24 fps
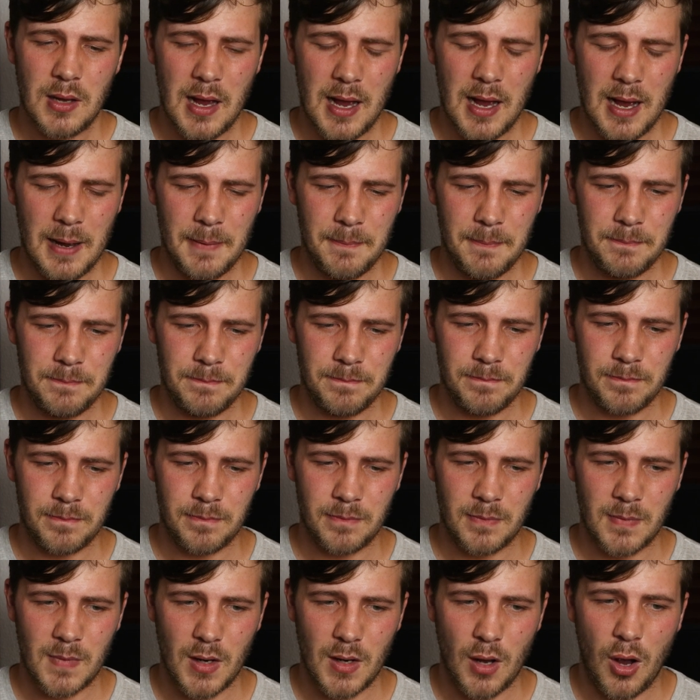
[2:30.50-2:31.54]
um,
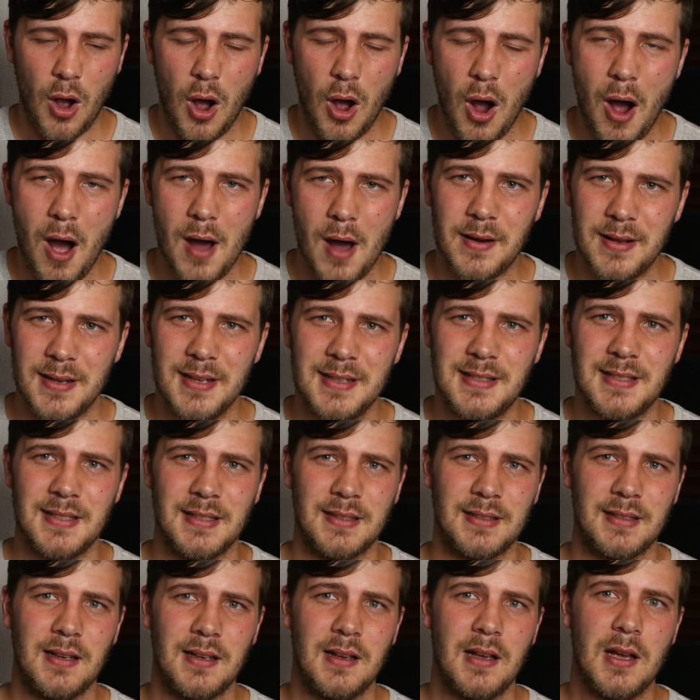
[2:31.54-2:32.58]
hard
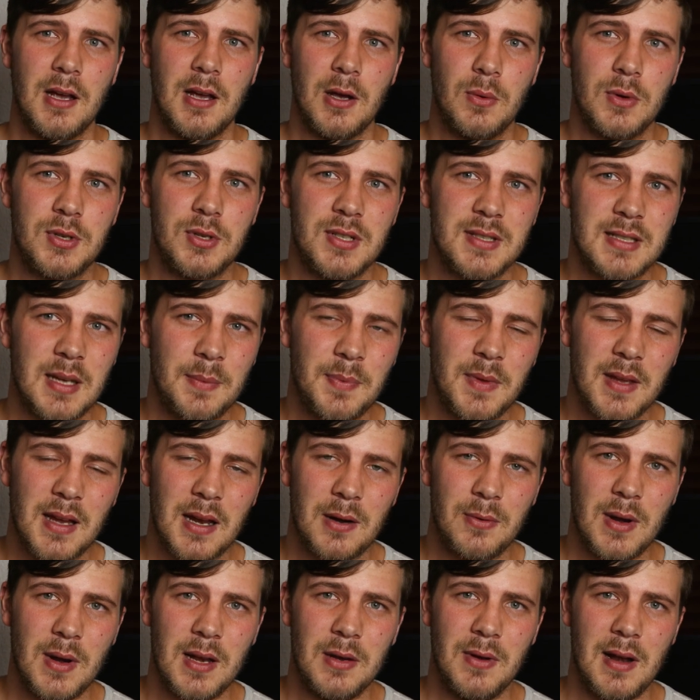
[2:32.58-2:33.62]
hitting, which is something I
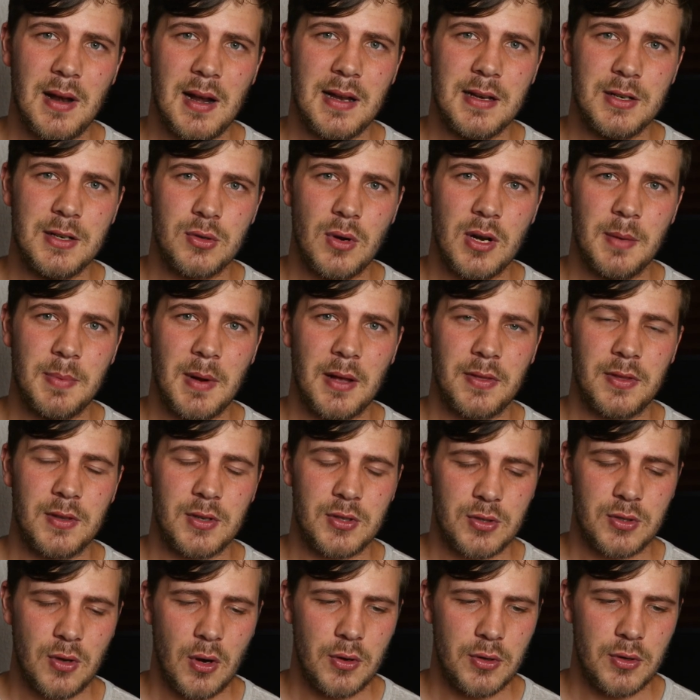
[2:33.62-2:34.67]
really, really enjoyed about the
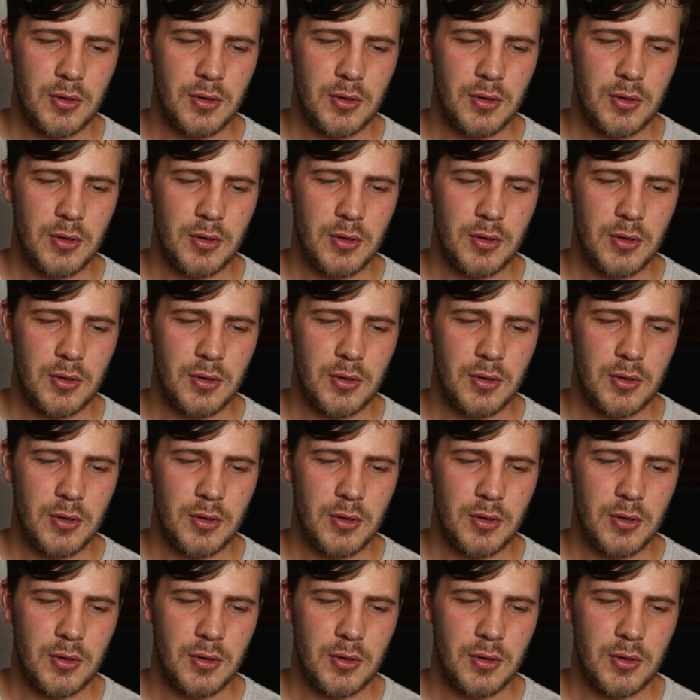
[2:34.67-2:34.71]
show.